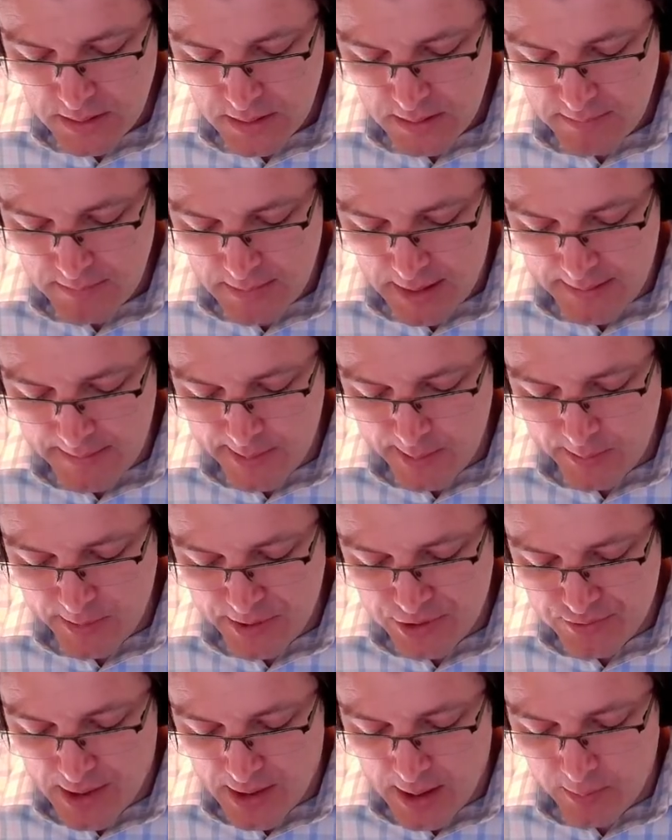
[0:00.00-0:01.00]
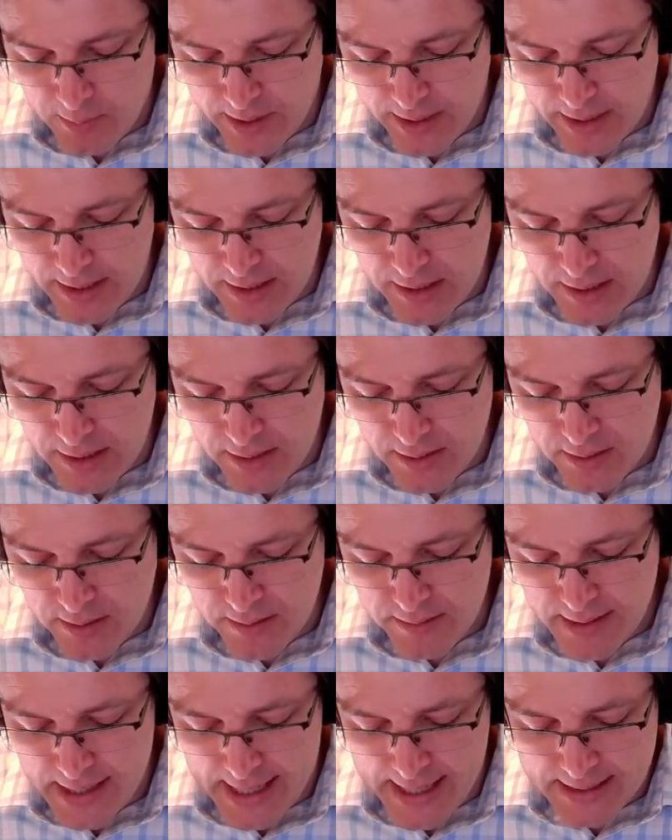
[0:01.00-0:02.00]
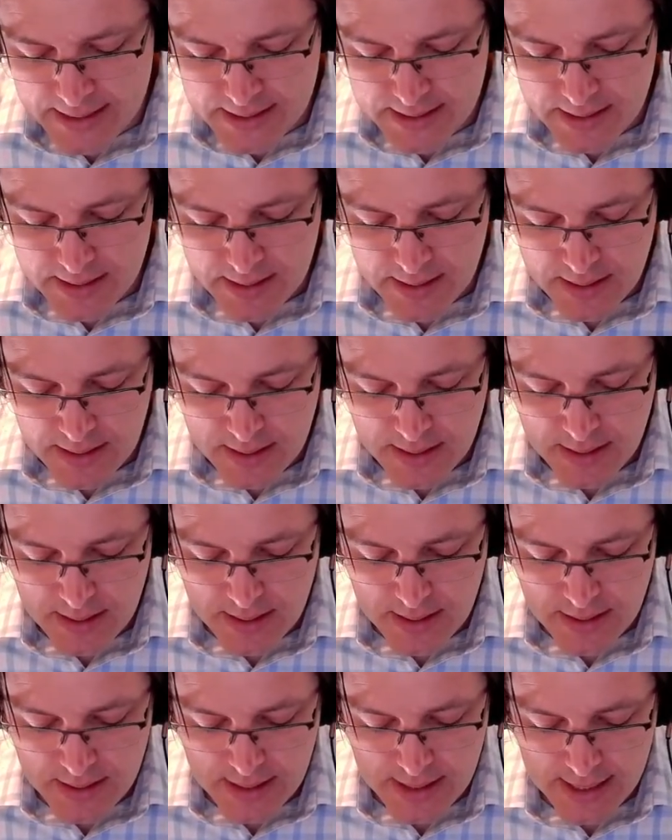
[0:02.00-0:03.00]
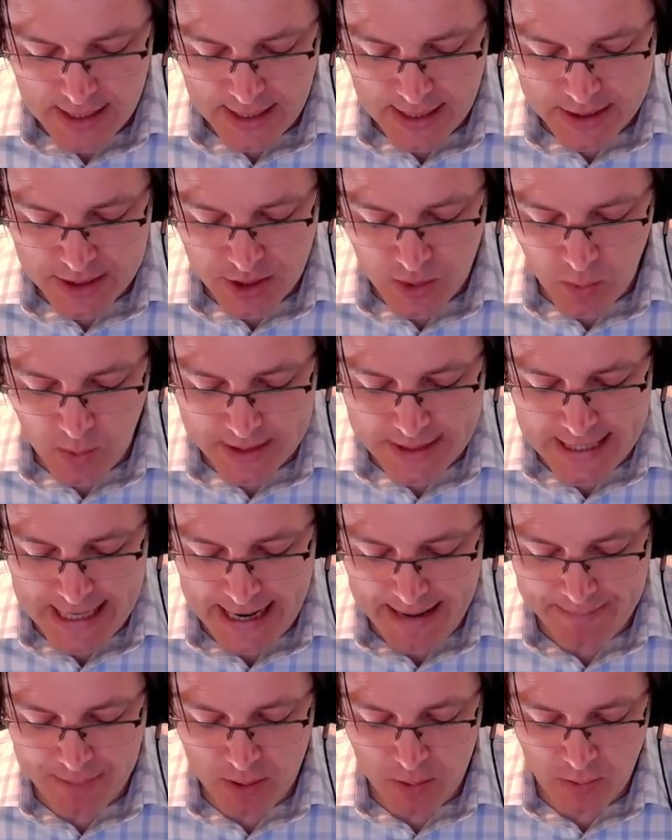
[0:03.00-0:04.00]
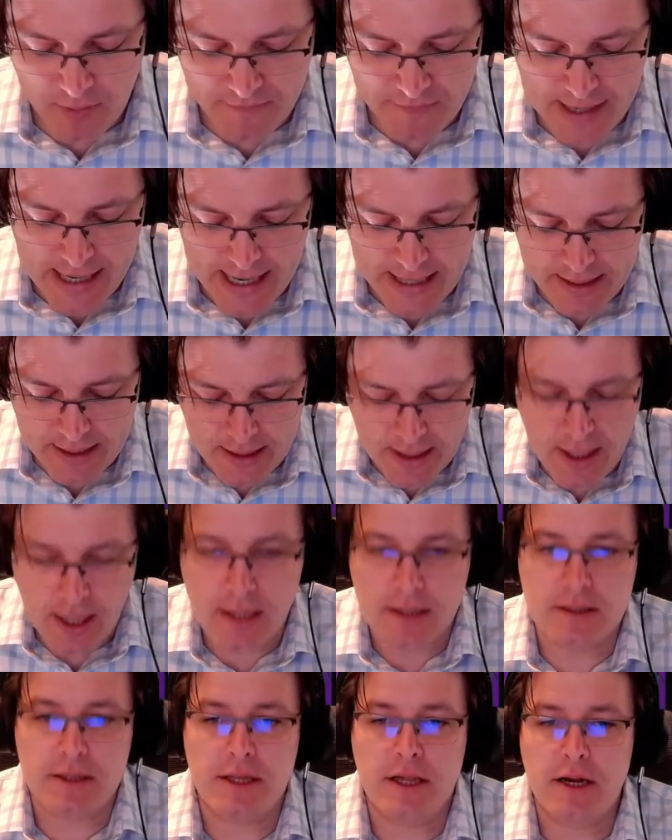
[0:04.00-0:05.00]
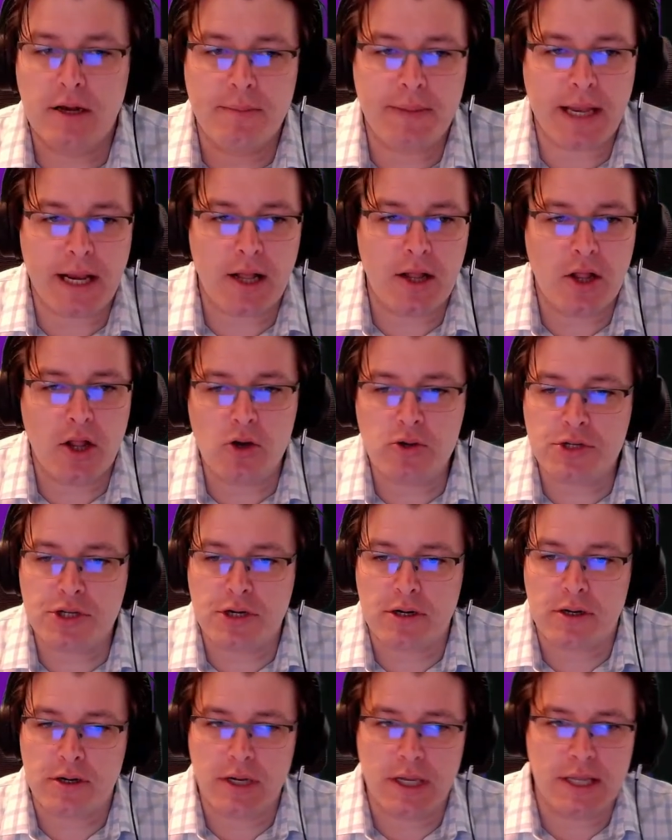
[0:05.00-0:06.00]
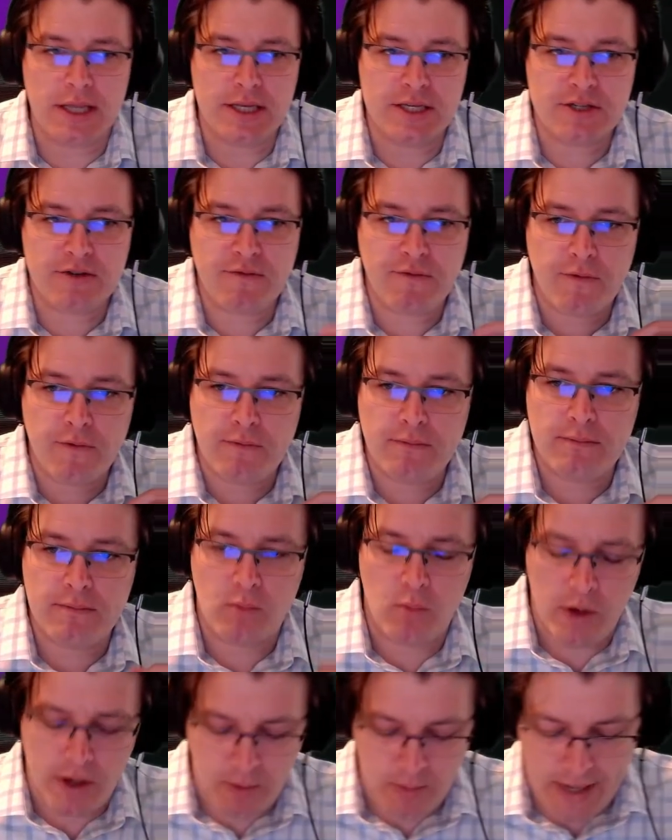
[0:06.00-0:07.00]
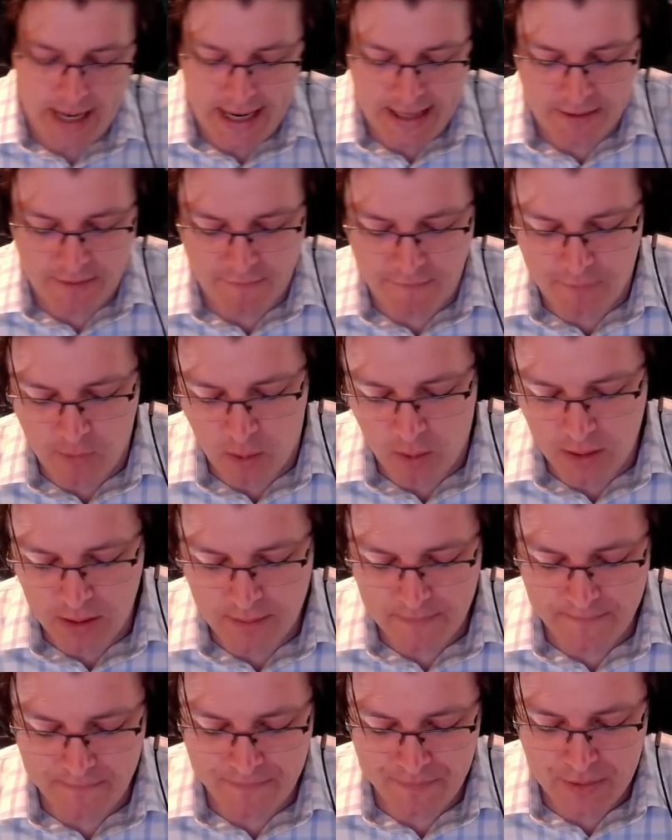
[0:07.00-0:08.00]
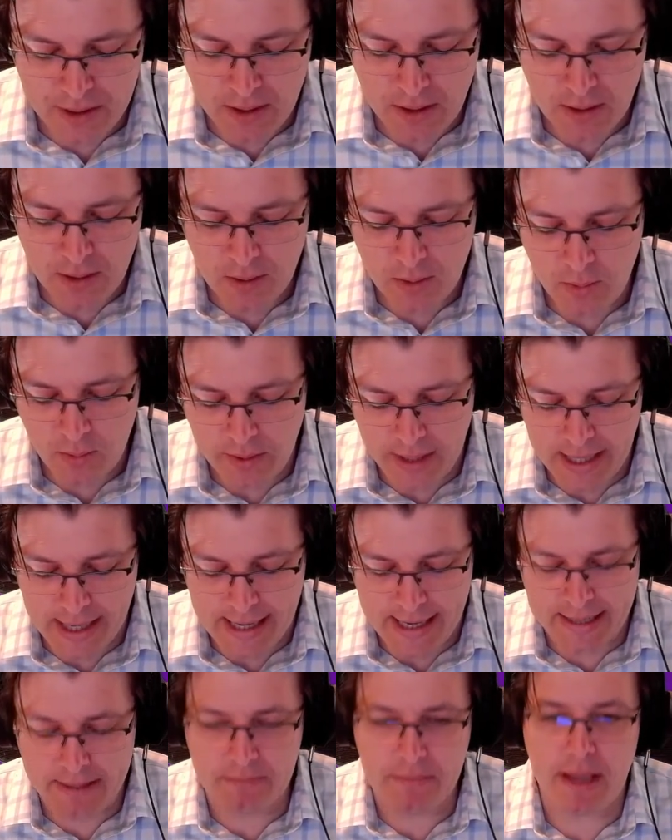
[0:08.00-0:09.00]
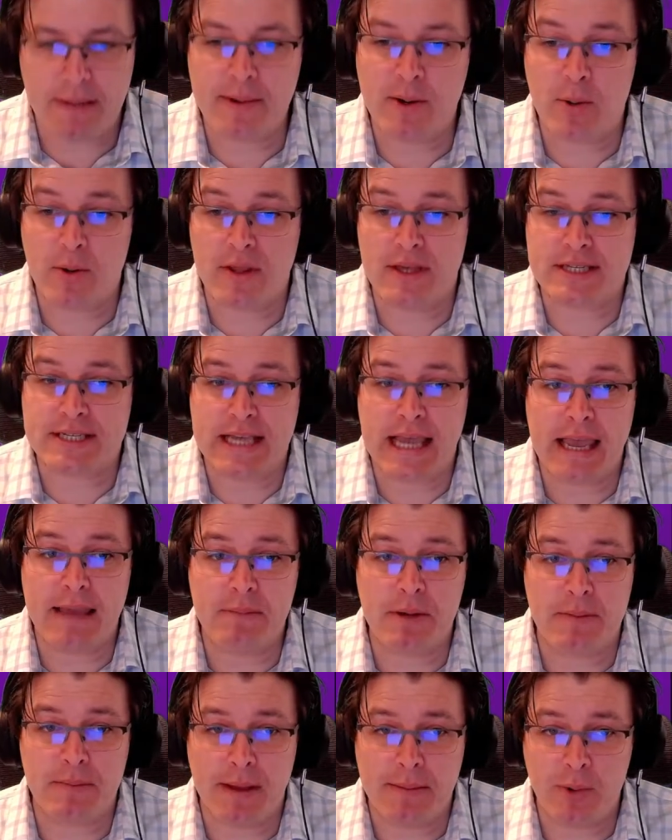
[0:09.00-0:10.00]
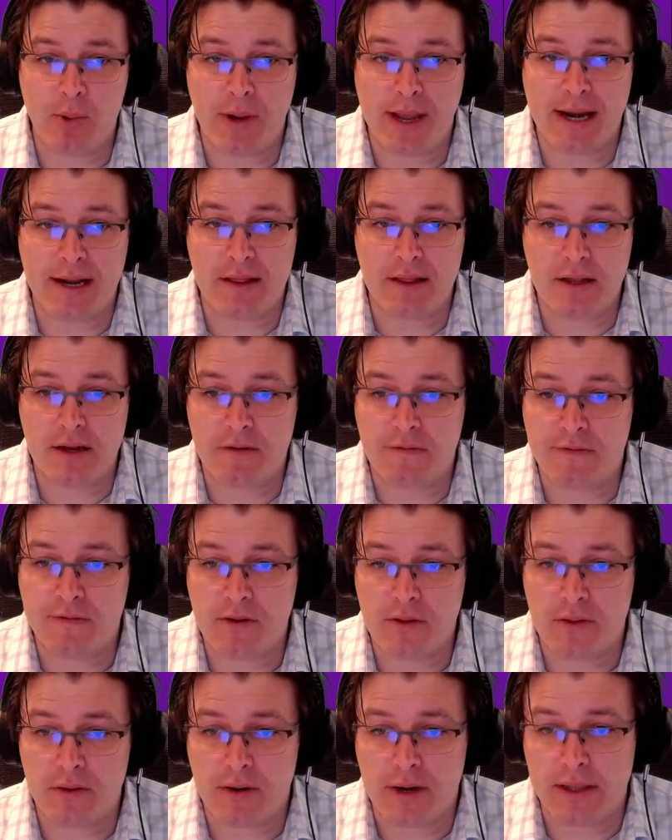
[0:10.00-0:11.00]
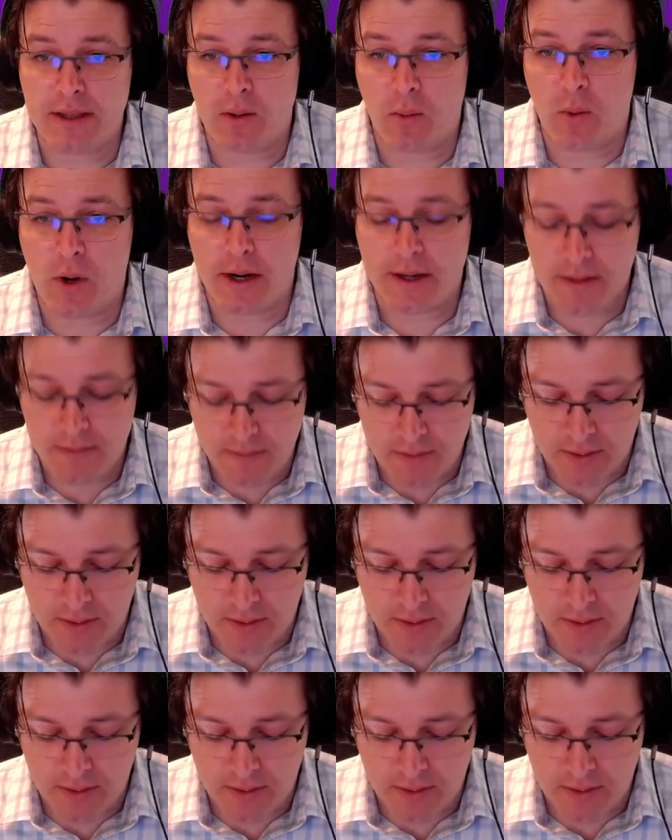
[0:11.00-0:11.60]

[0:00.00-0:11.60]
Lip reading: Maybe we draw one in here that, so what's happened? We've gotten a little bit closer in this where we had the 4. Maybe we're the same, and maybe we got a little further on the 1.